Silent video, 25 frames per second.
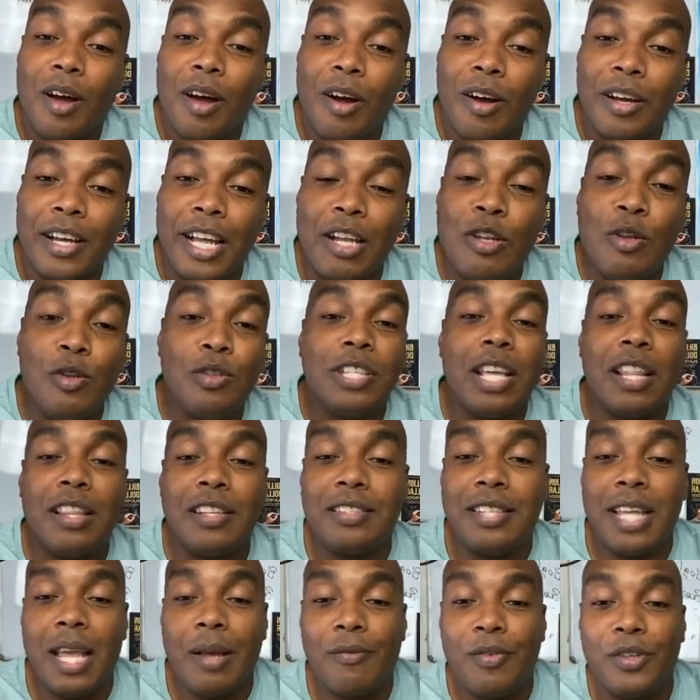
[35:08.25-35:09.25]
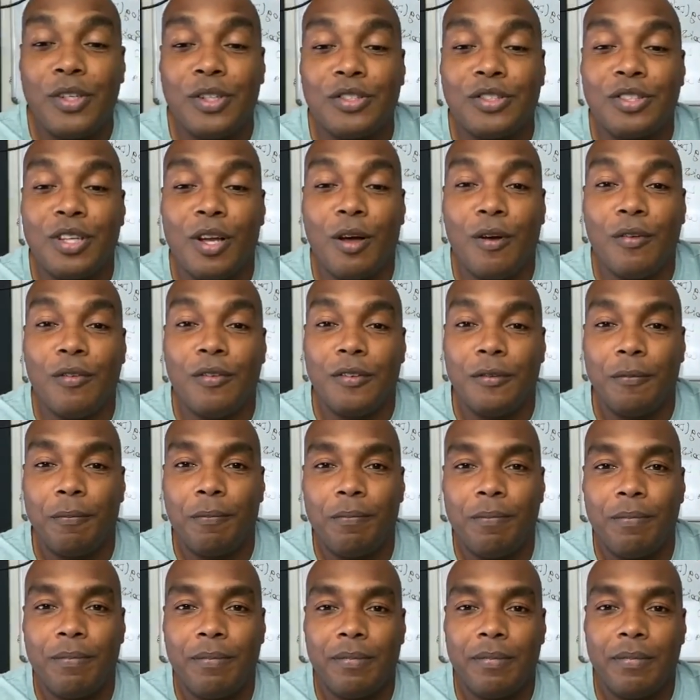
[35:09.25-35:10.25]
Can you say the same for yourself?
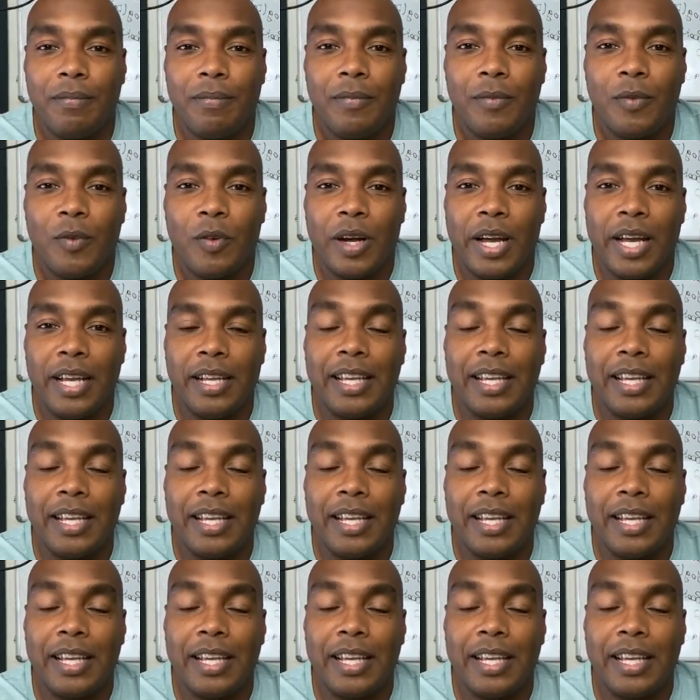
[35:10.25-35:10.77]
Right?